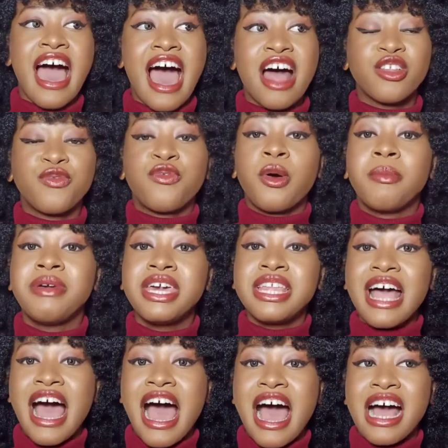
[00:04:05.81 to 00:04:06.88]
And for me
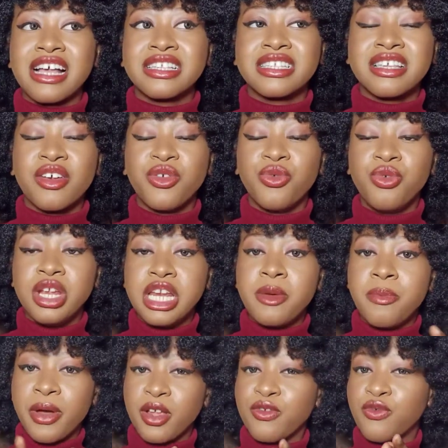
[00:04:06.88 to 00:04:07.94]
that has really
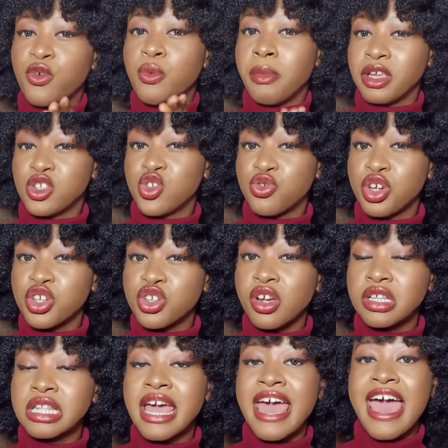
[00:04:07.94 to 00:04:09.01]
painful
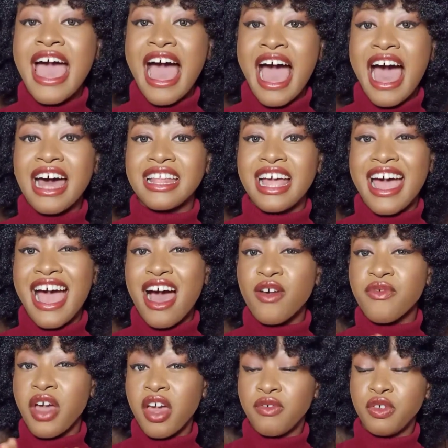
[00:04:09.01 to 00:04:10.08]
menstruation and I
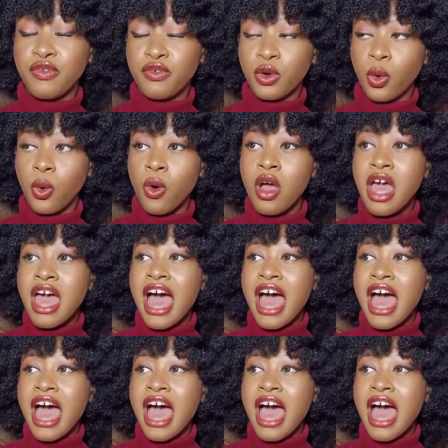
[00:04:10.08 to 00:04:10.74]
have heavy flow,